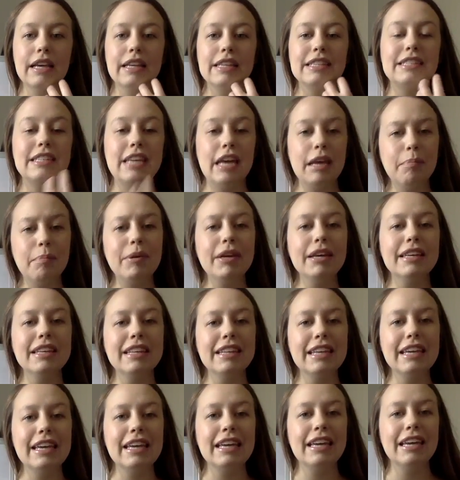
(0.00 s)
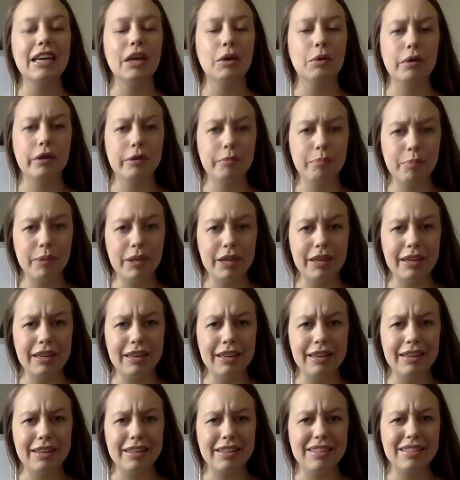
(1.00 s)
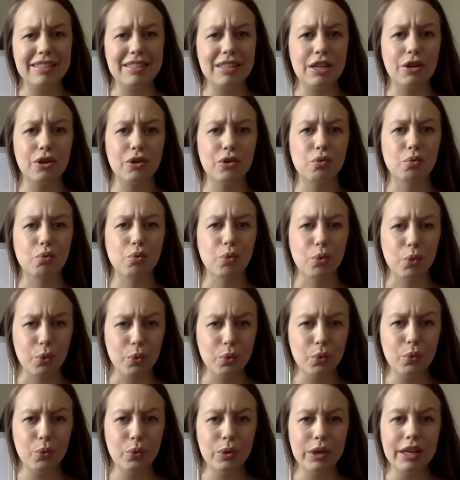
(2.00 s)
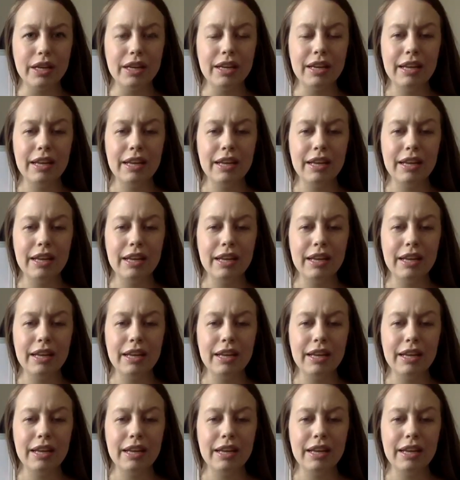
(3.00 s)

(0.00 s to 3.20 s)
typically it would be considered rude